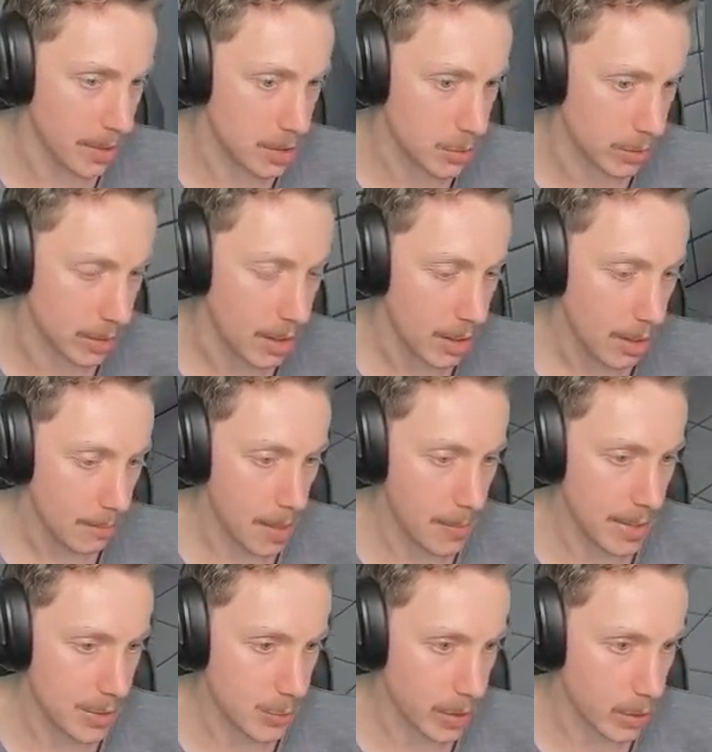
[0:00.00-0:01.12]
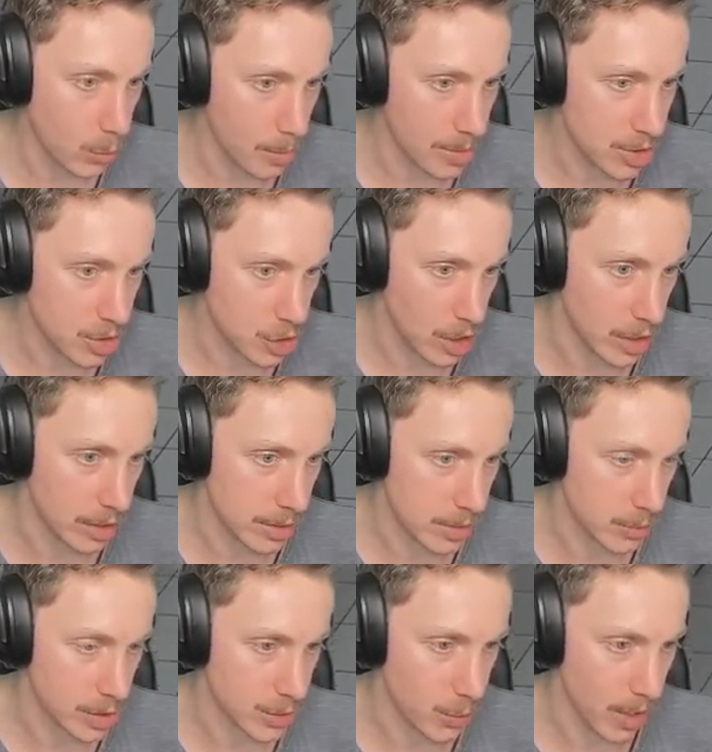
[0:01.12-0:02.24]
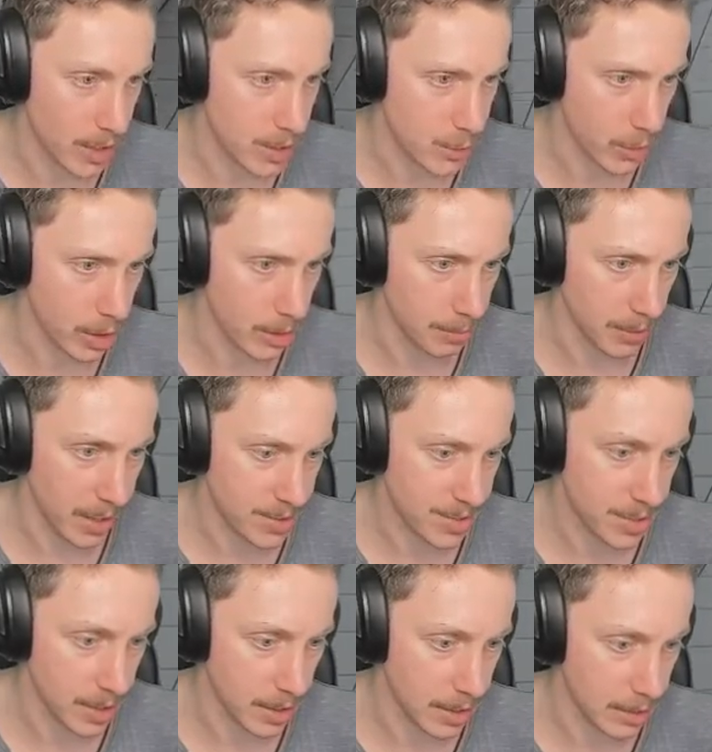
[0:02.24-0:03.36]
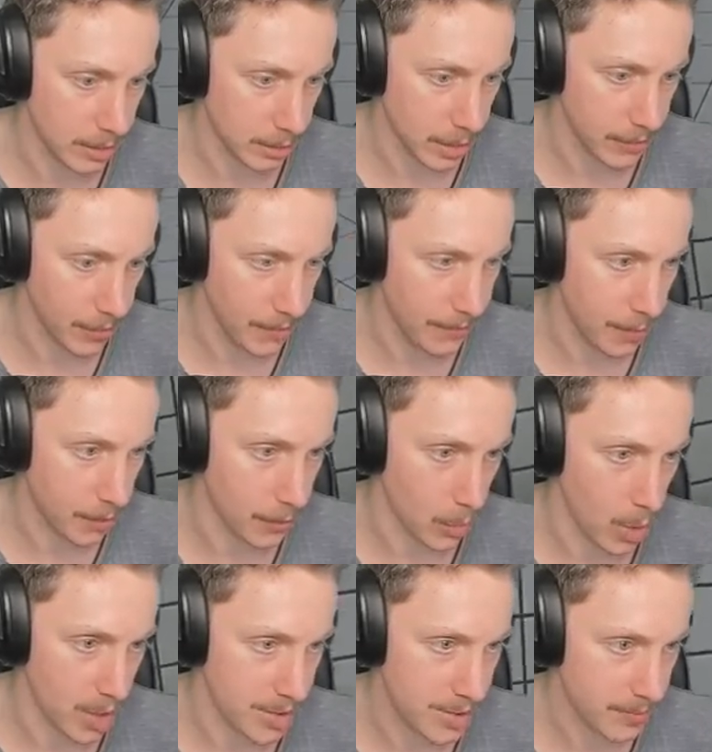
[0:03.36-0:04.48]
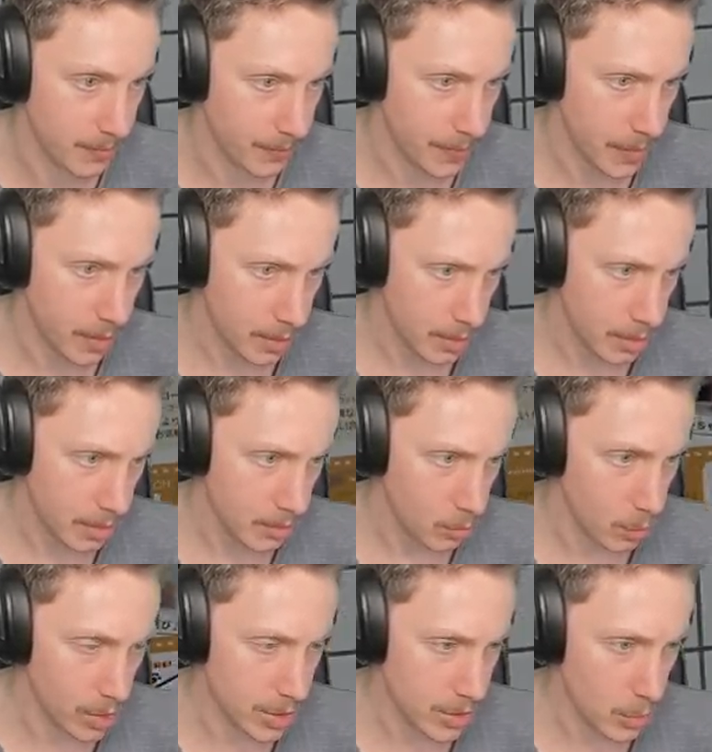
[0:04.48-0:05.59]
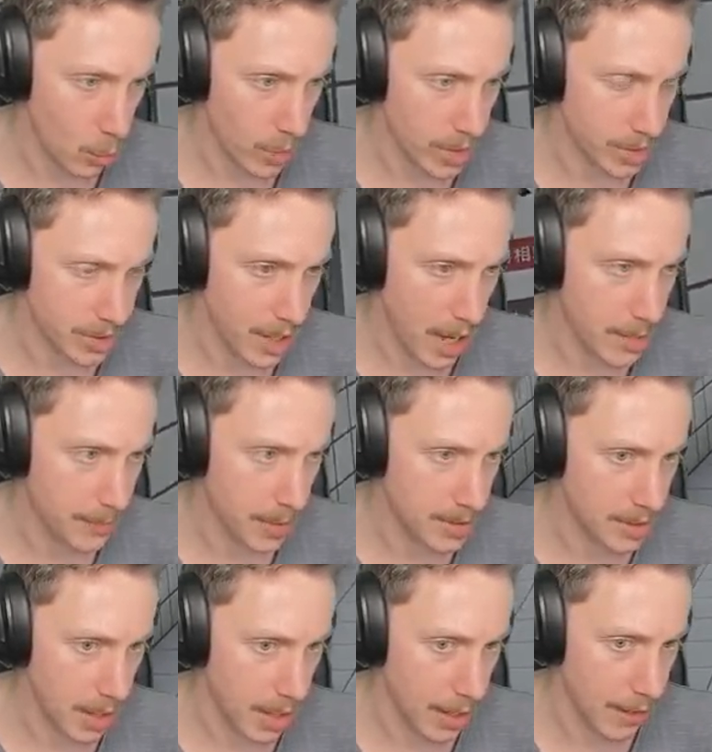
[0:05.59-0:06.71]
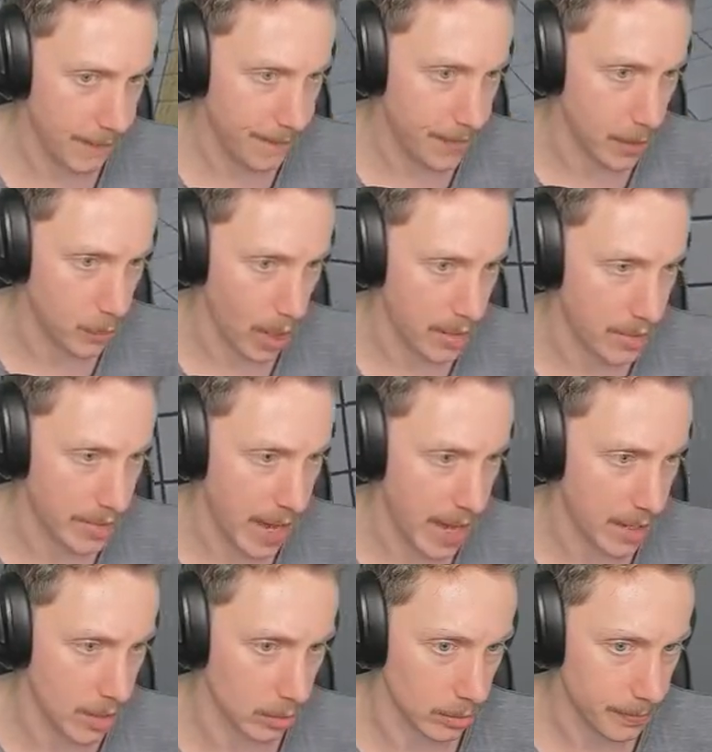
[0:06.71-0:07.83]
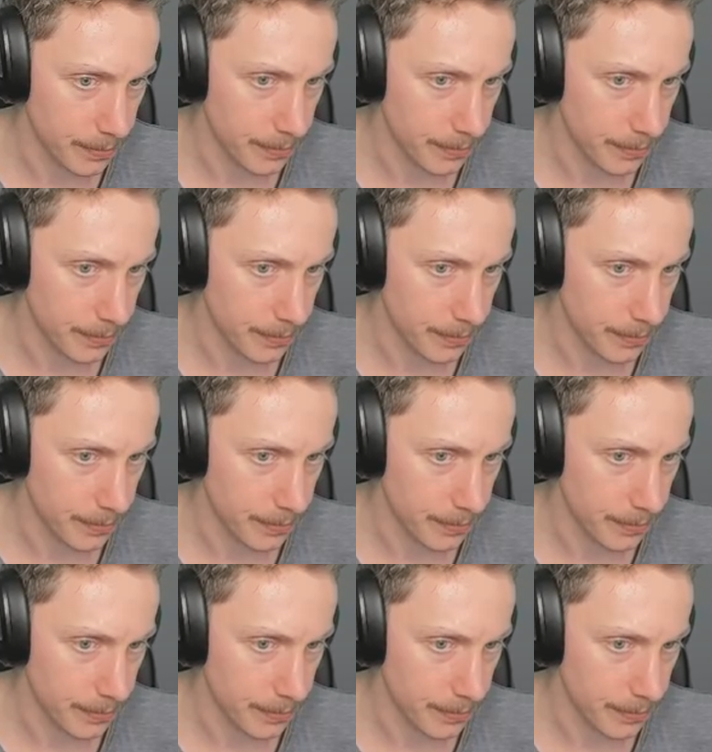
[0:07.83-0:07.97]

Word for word: actually Maybe he's wearing women's jeans, which is why he's wearing black skinny Levi 501s. With a, with a tapered uh, fit right at the ankle.